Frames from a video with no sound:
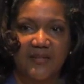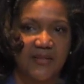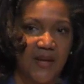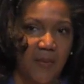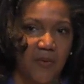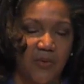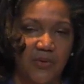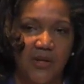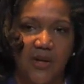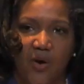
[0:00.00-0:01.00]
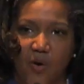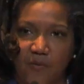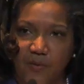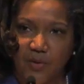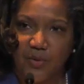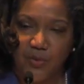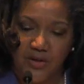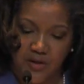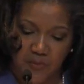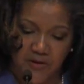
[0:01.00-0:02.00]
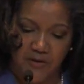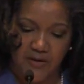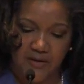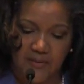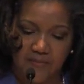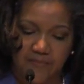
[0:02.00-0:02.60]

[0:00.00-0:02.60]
doubled over a 3-year period.